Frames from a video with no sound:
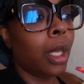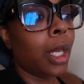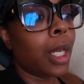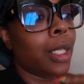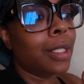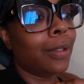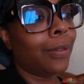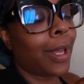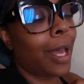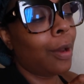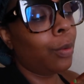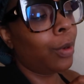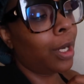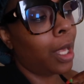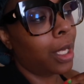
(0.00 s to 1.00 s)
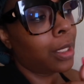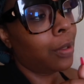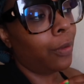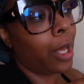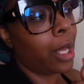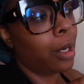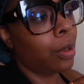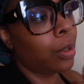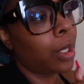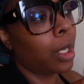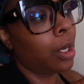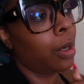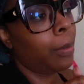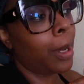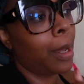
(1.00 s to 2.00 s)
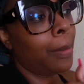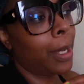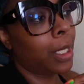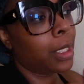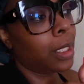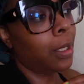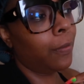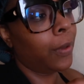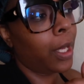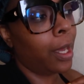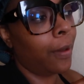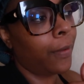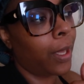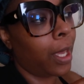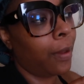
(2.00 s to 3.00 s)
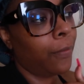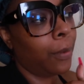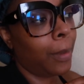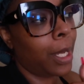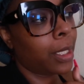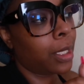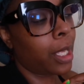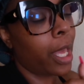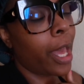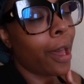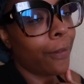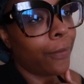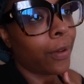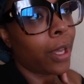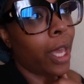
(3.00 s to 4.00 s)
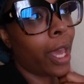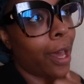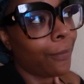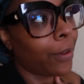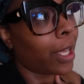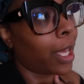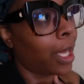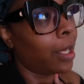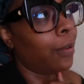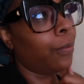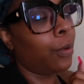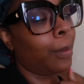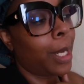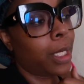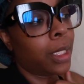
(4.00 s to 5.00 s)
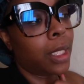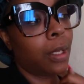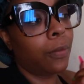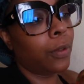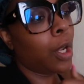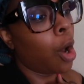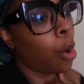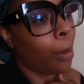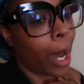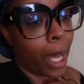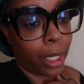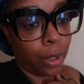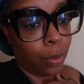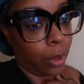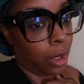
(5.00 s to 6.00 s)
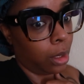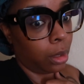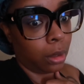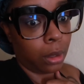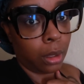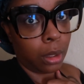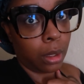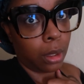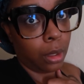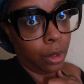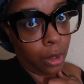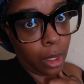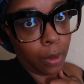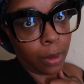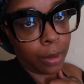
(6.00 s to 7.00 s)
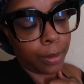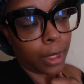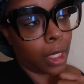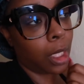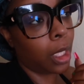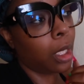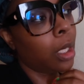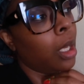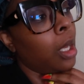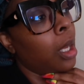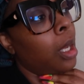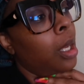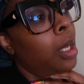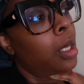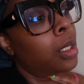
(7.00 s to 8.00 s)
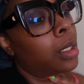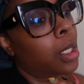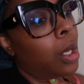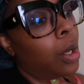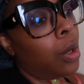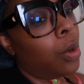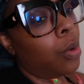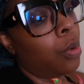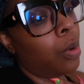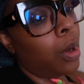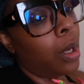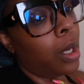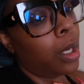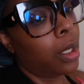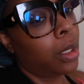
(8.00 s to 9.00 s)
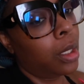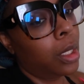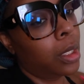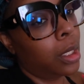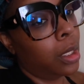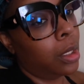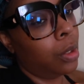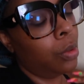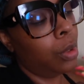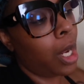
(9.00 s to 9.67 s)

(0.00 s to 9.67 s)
Because if I realize if I don't care about myself and advocate for my av- advocate for myself, nobody will. You get what I'm saying? So it's a new